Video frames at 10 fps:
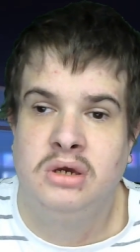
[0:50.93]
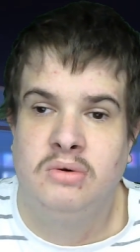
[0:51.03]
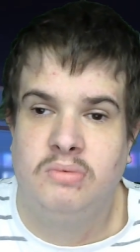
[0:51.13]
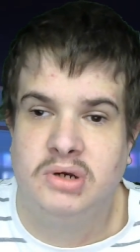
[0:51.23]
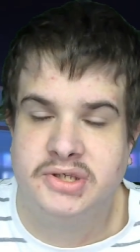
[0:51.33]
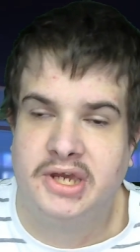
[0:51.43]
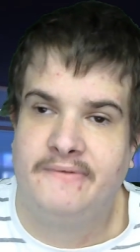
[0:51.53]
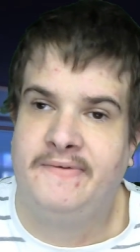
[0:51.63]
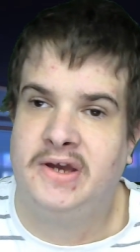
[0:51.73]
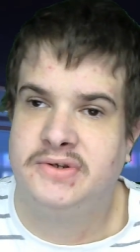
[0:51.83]
once that
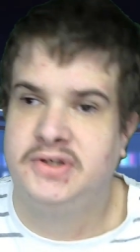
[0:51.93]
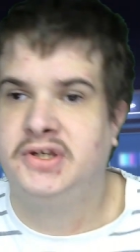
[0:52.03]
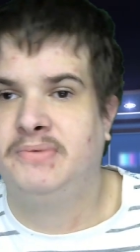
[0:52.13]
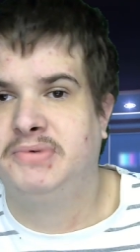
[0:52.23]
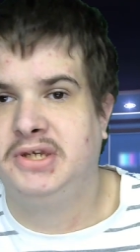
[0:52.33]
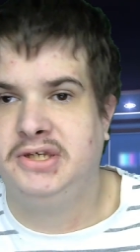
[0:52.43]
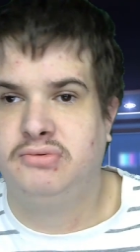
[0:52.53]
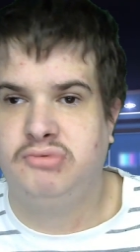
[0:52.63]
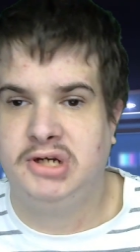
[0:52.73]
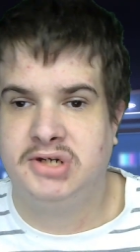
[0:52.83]
1,000 subs is
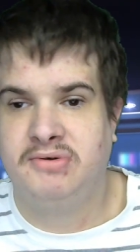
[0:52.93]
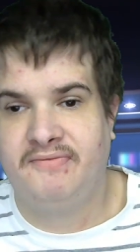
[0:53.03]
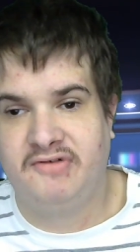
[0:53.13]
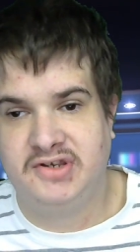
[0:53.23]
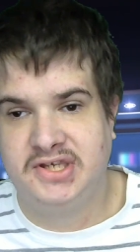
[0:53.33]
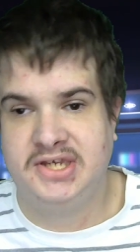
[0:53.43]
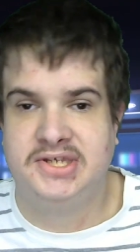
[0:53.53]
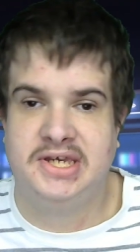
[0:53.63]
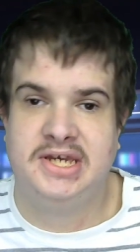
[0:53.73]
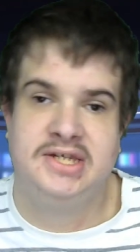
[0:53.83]
reached, whether it's this
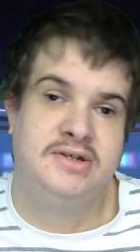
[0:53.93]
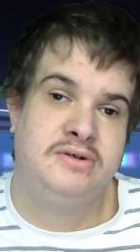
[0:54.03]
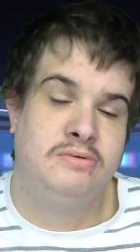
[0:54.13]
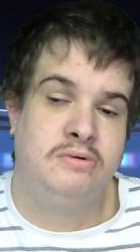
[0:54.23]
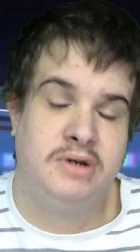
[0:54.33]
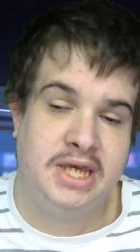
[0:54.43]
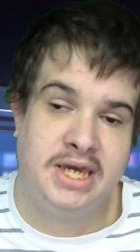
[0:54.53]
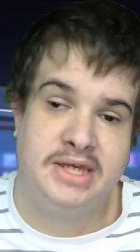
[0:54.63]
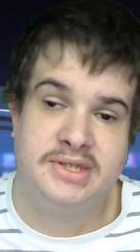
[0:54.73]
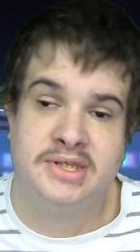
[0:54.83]
season or
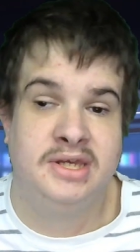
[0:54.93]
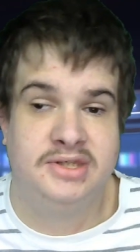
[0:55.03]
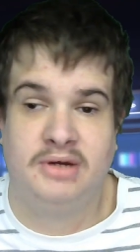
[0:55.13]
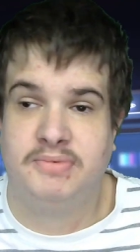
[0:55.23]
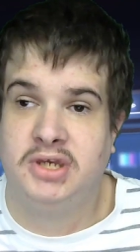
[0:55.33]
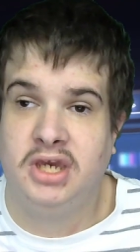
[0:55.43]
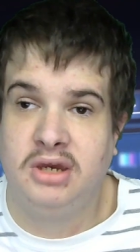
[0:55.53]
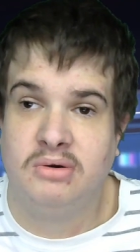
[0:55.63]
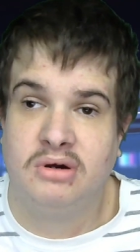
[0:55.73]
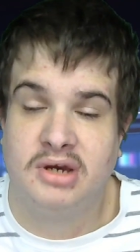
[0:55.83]
next, it's up to
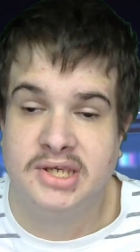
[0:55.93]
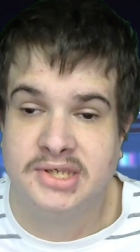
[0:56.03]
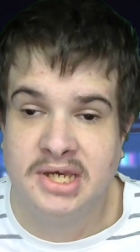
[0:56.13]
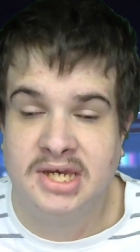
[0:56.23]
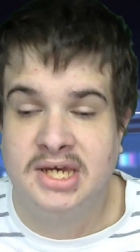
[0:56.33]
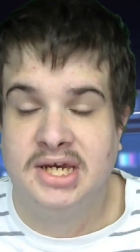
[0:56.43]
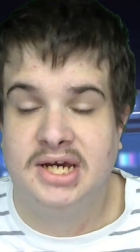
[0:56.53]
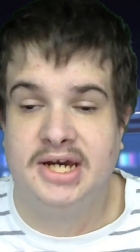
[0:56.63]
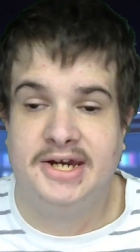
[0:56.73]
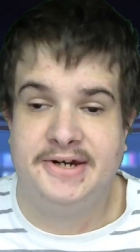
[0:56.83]
you guys.
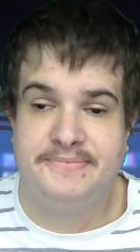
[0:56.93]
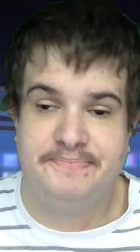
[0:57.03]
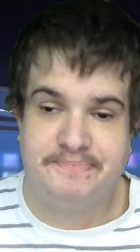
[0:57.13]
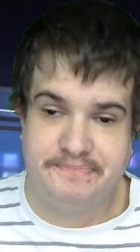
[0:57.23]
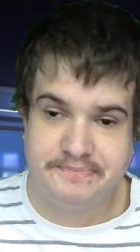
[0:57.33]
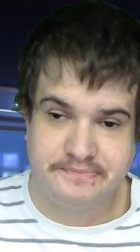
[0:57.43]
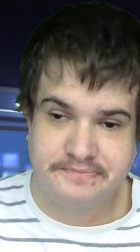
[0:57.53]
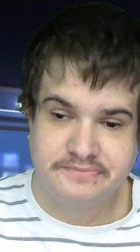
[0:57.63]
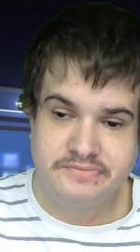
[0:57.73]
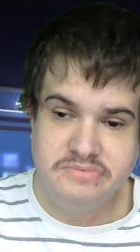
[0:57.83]

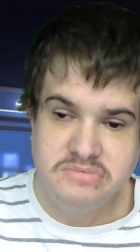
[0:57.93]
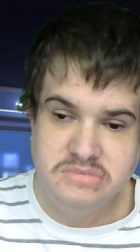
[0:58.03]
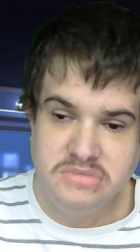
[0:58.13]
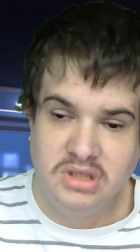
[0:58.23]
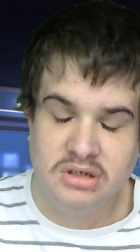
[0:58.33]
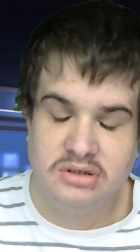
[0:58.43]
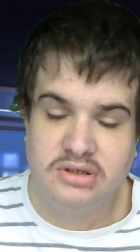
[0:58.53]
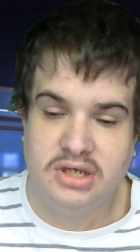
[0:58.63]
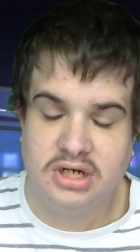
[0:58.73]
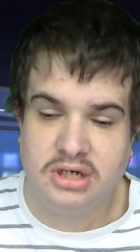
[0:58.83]

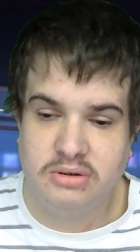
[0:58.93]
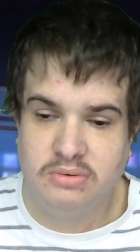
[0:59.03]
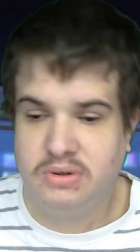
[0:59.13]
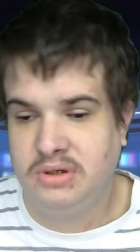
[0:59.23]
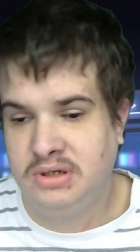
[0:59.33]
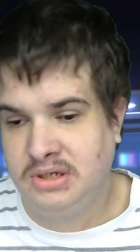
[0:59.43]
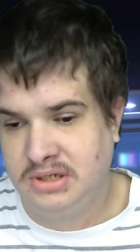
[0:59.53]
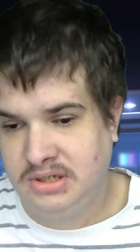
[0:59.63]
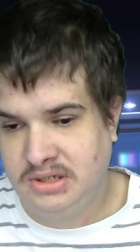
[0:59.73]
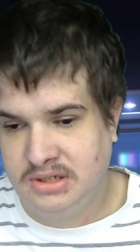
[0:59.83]
You know,
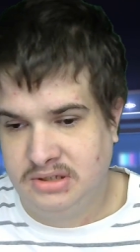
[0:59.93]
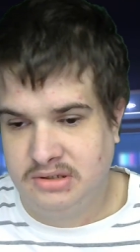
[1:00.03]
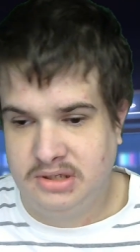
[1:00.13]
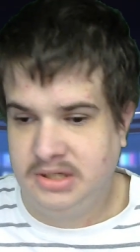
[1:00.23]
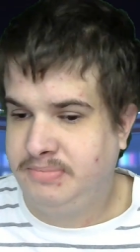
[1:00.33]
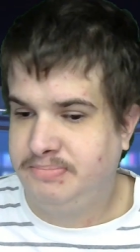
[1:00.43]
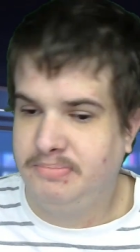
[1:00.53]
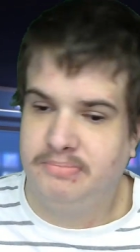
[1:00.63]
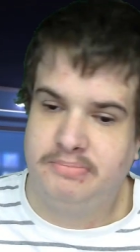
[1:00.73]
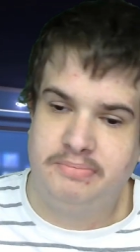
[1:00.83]
it'd
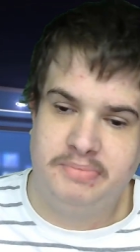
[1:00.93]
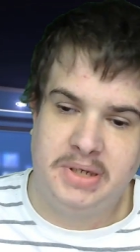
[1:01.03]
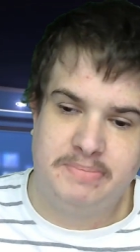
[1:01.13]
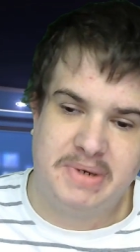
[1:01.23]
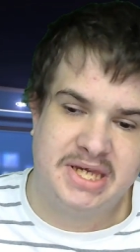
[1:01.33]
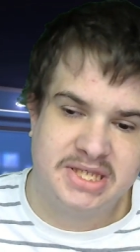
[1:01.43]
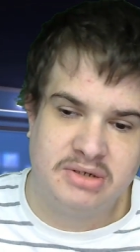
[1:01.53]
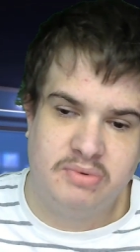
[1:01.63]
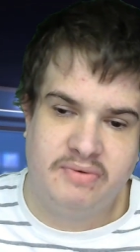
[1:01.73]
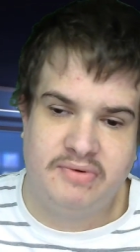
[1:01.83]
be
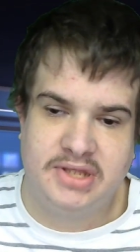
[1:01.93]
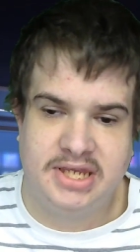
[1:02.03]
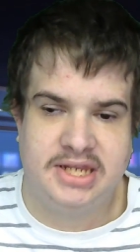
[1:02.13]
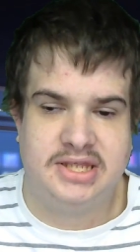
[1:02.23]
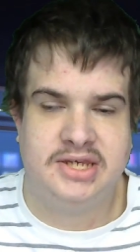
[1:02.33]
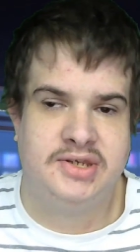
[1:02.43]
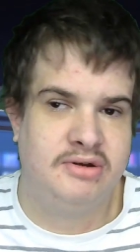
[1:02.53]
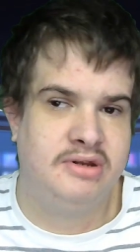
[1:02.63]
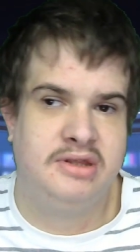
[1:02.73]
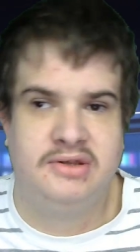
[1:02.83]
better if we did it this
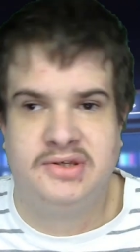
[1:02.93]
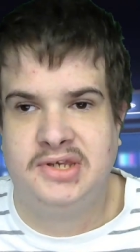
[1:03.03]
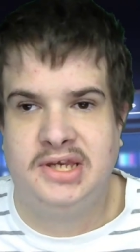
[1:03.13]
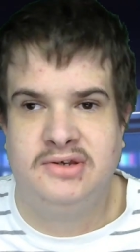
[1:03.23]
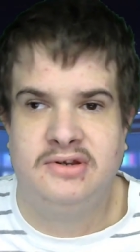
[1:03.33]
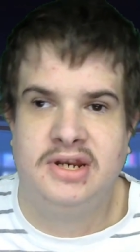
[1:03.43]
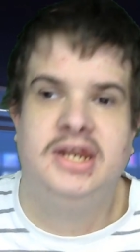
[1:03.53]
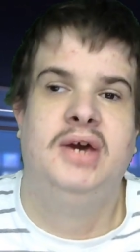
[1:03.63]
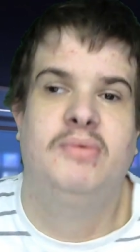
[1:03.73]
side of the season, and that will